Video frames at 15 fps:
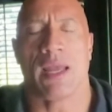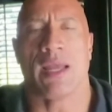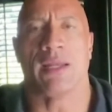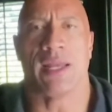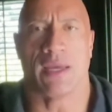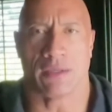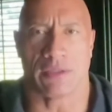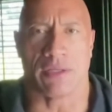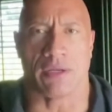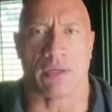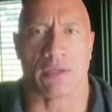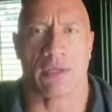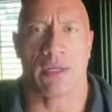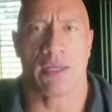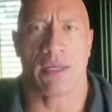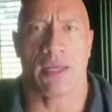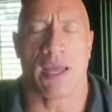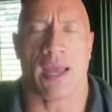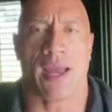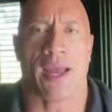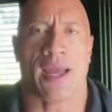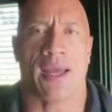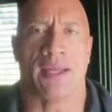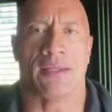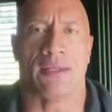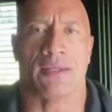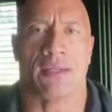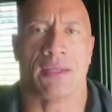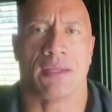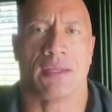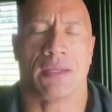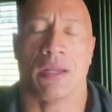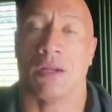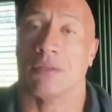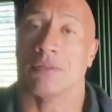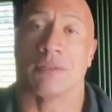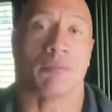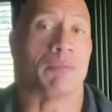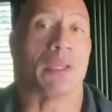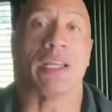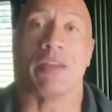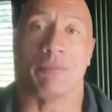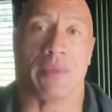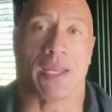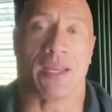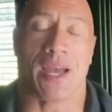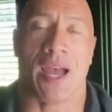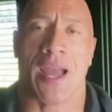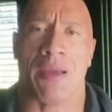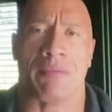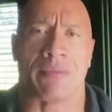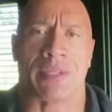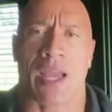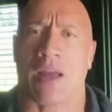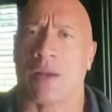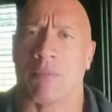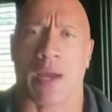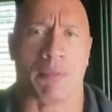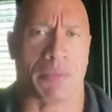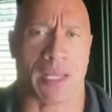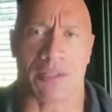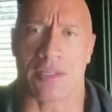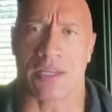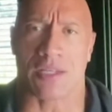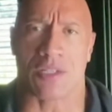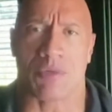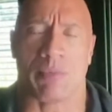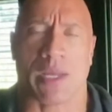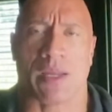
and healthier. And, you know, believe me, I am counting my blessings.